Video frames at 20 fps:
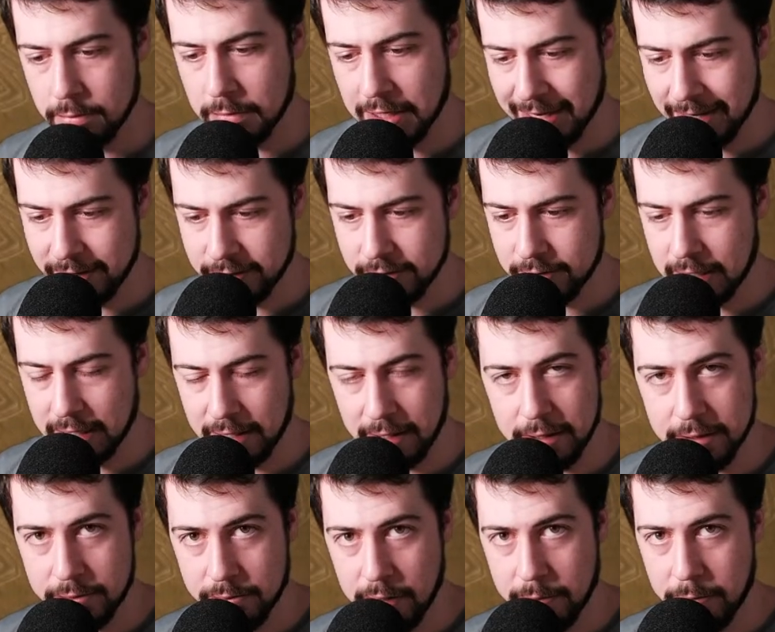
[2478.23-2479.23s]
nice, at
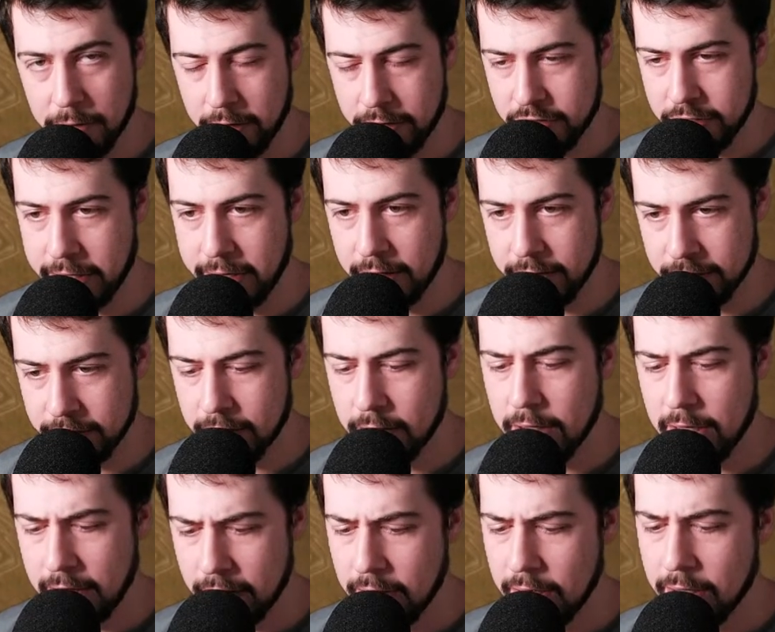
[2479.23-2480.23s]
least one more chance. So
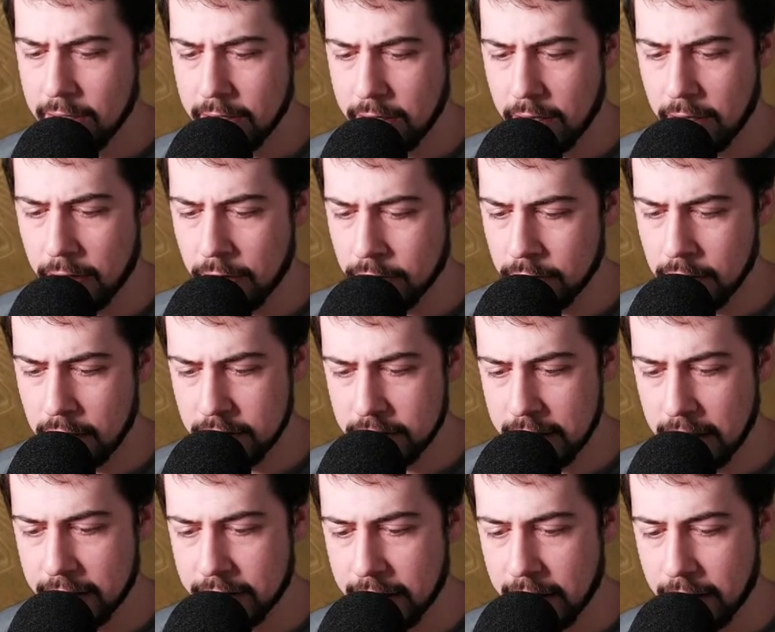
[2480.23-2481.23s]
I think I'll
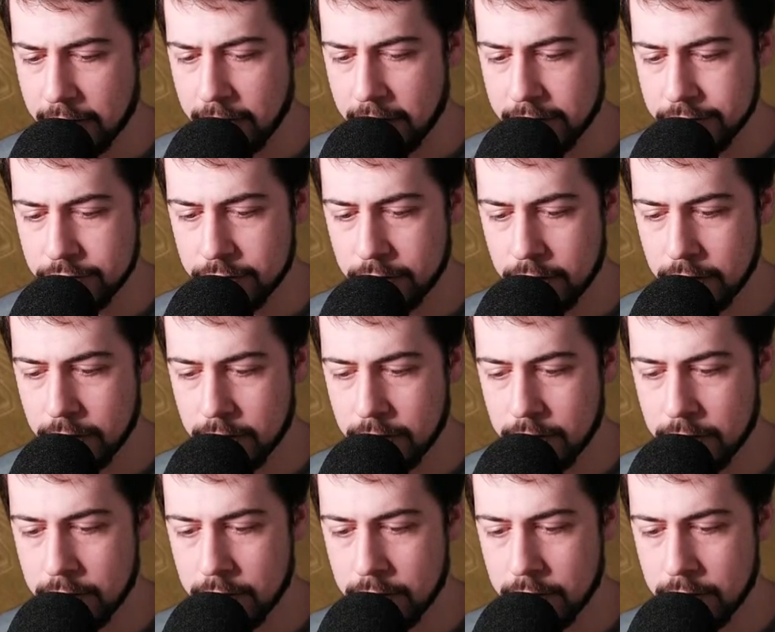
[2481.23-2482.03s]
take that risk.